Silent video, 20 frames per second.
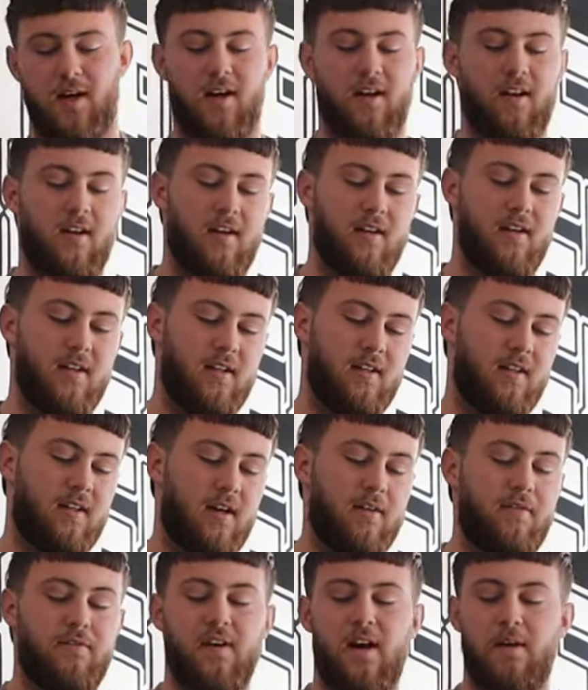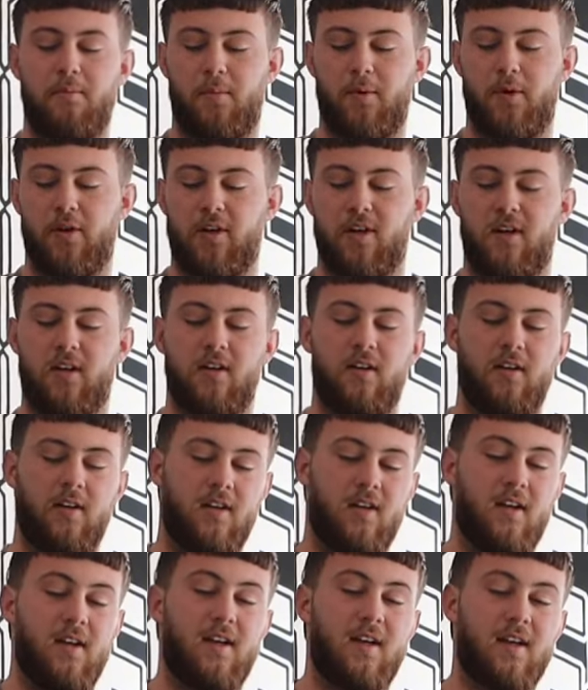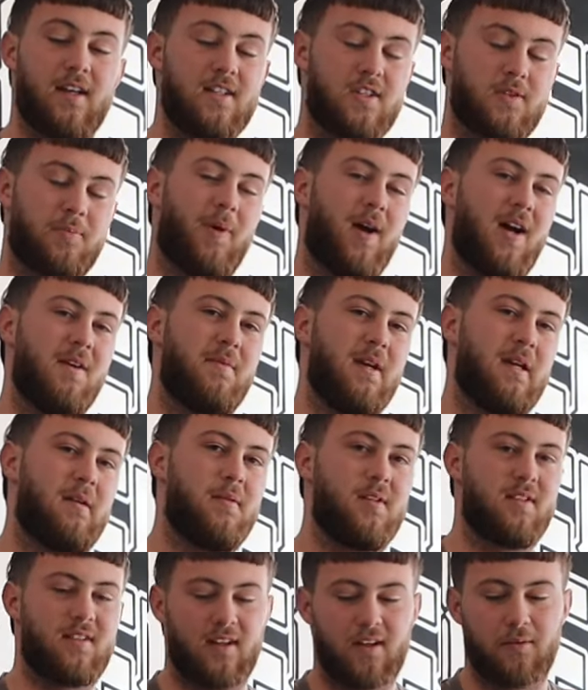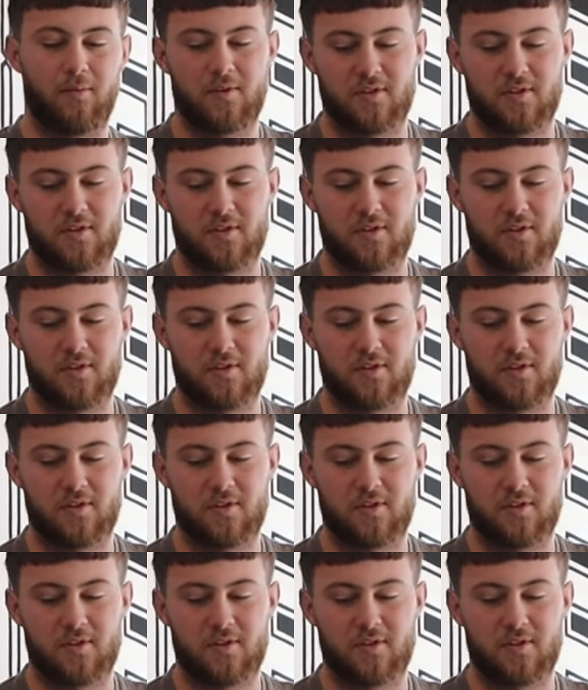powder, a fat burner, Inspire BBD,